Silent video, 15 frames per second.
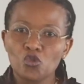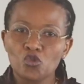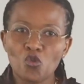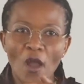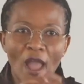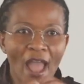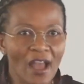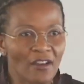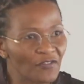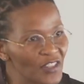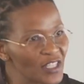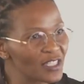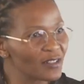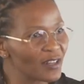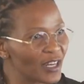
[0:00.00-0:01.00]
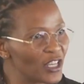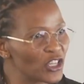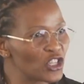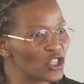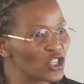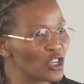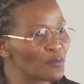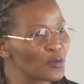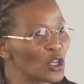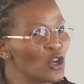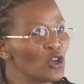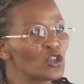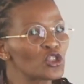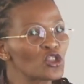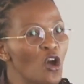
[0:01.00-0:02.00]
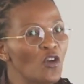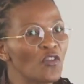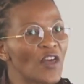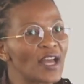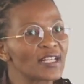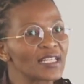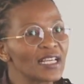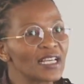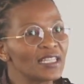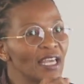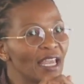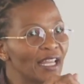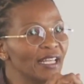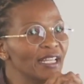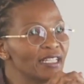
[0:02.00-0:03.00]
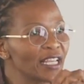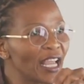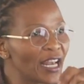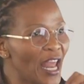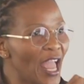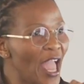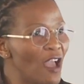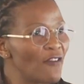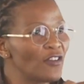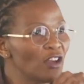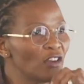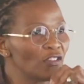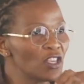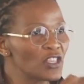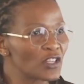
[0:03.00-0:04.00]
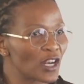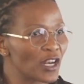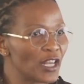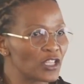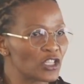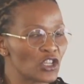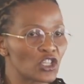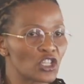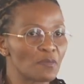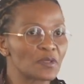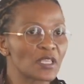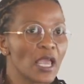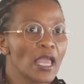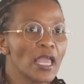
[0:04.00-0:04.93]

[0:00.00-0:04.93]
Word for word: to have these relationships so that the elite can have these relationships.